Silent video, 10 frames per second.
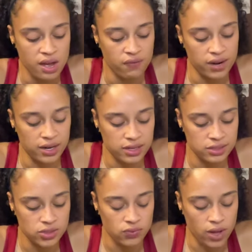
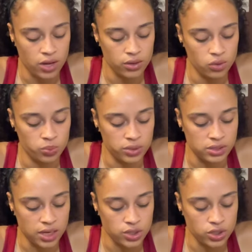Finances, value,
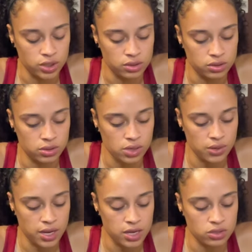possessions,
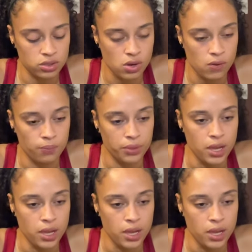okay? So